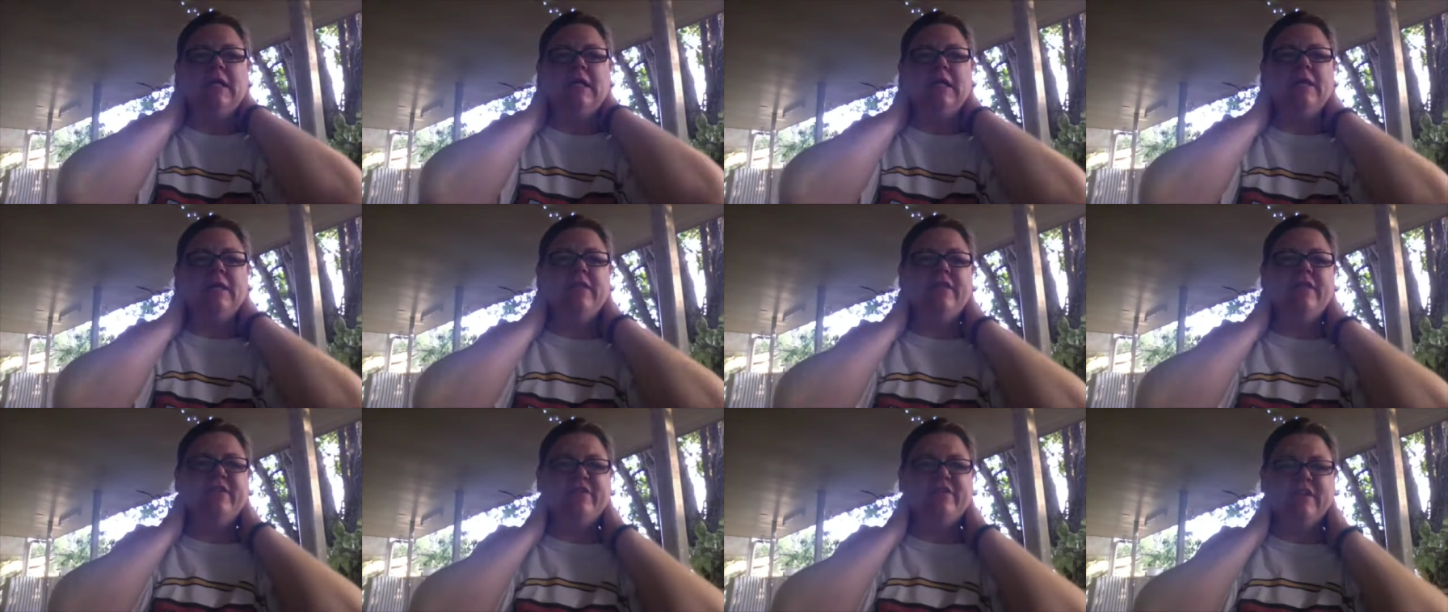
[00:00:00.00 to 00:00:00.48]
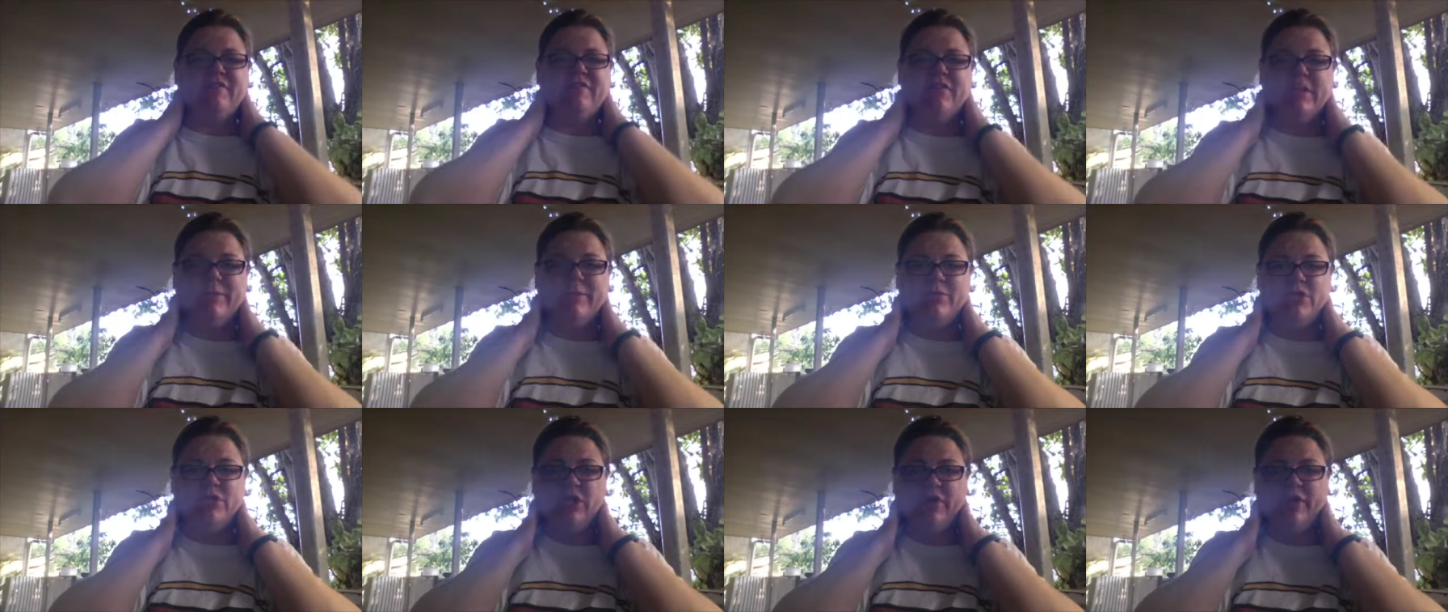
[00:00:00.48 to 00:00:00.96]
the stuff that I'm
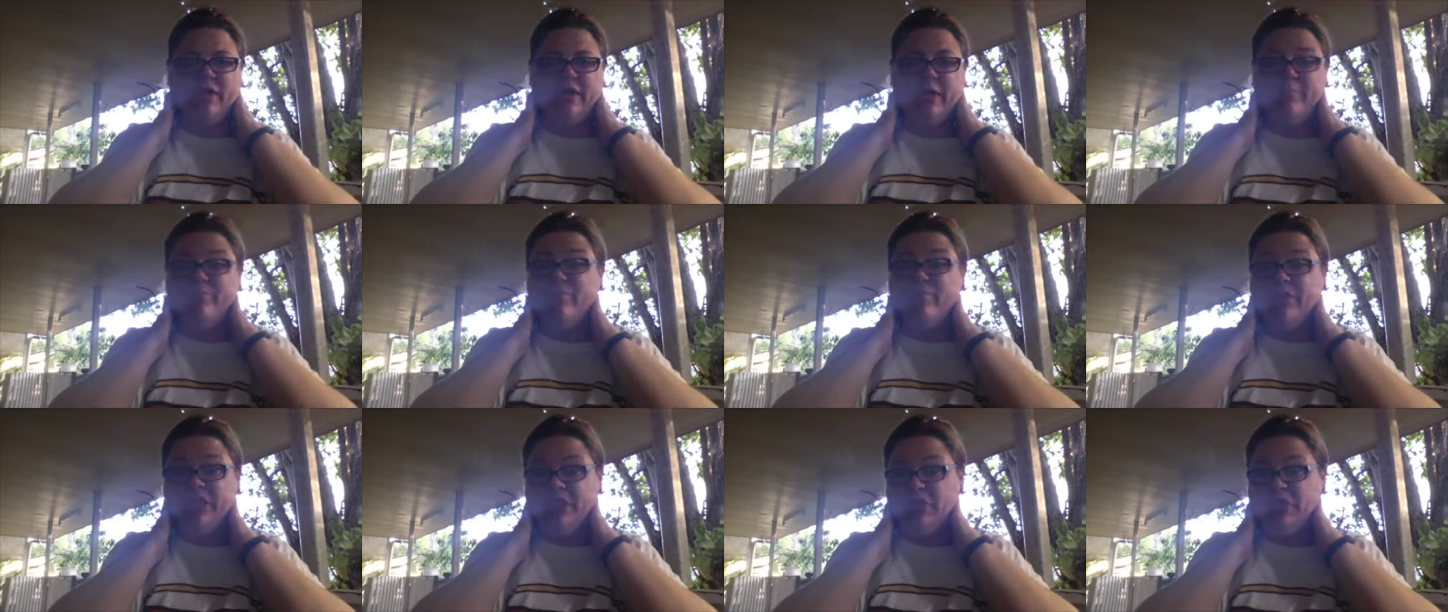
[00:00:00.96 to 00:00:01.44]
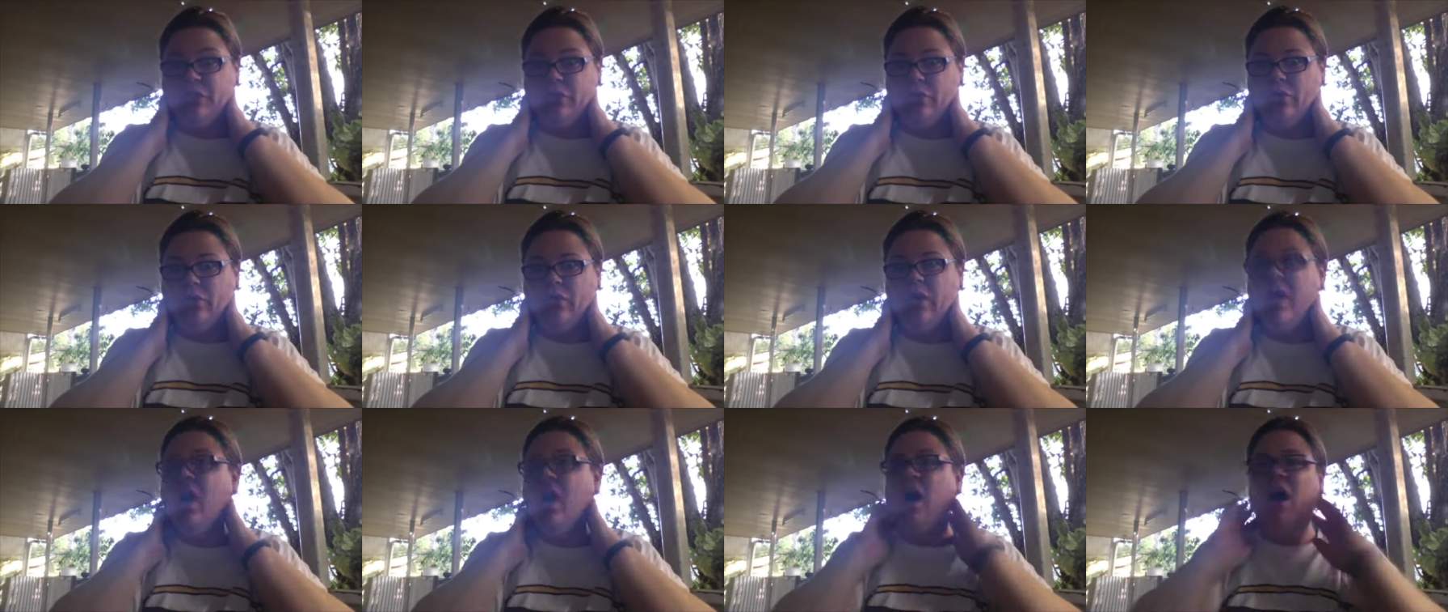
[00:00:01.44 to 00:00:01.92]
showing, I'm pretty sure
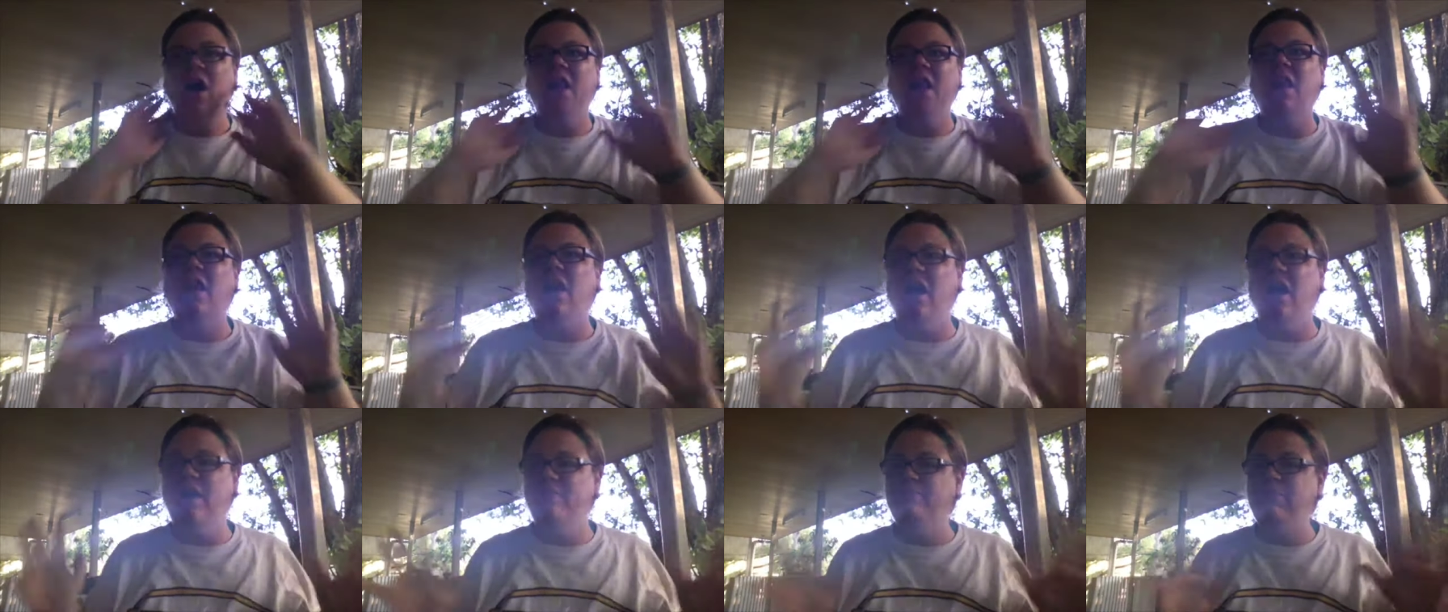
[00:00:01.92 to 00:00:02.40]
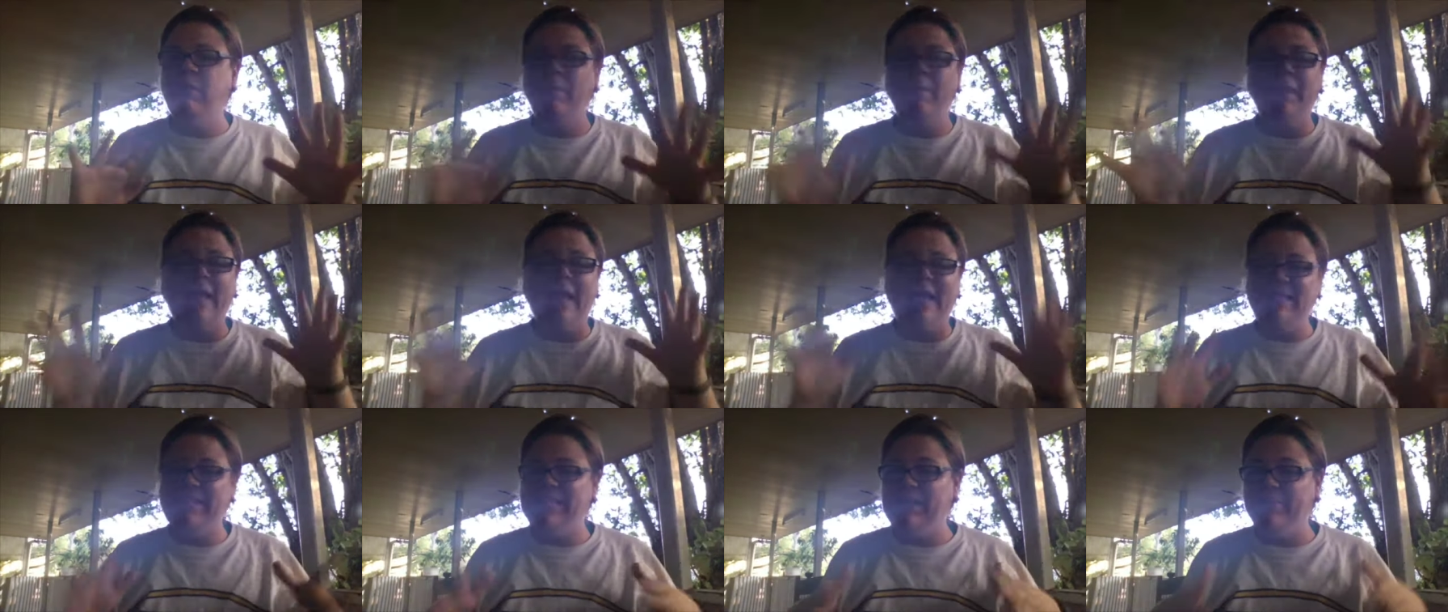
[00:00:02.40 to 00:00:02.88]
I've probably
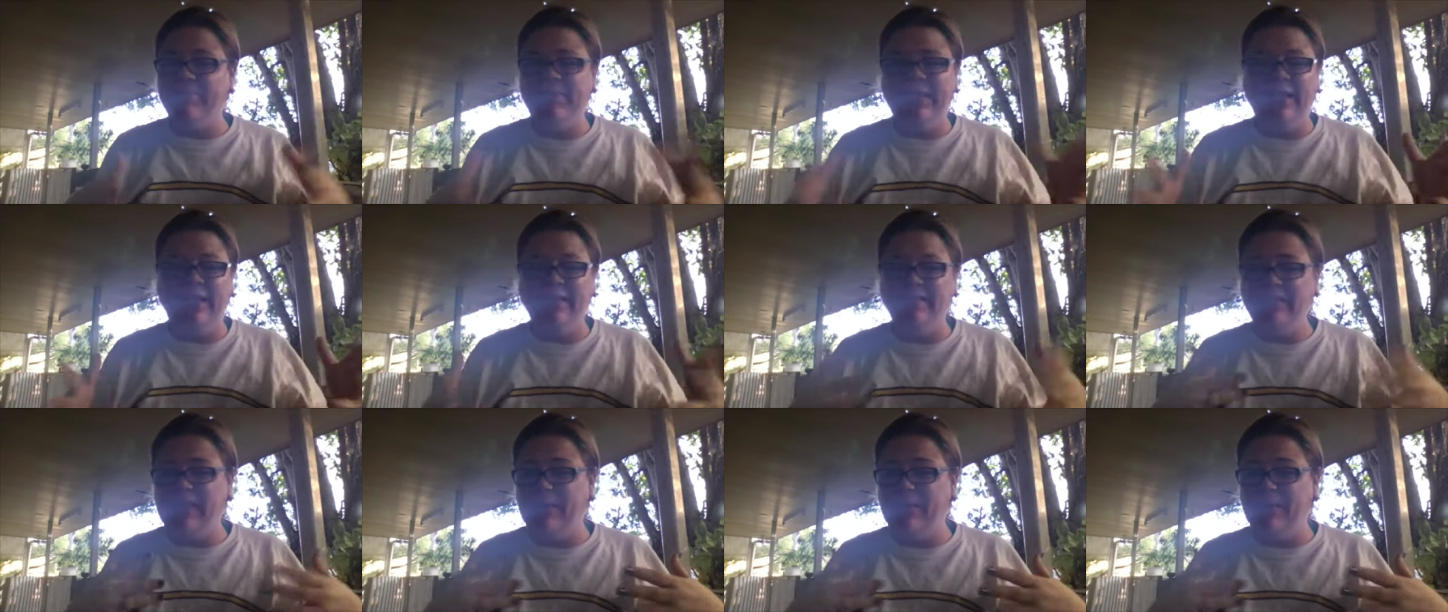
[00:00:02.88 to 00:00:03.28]
had some things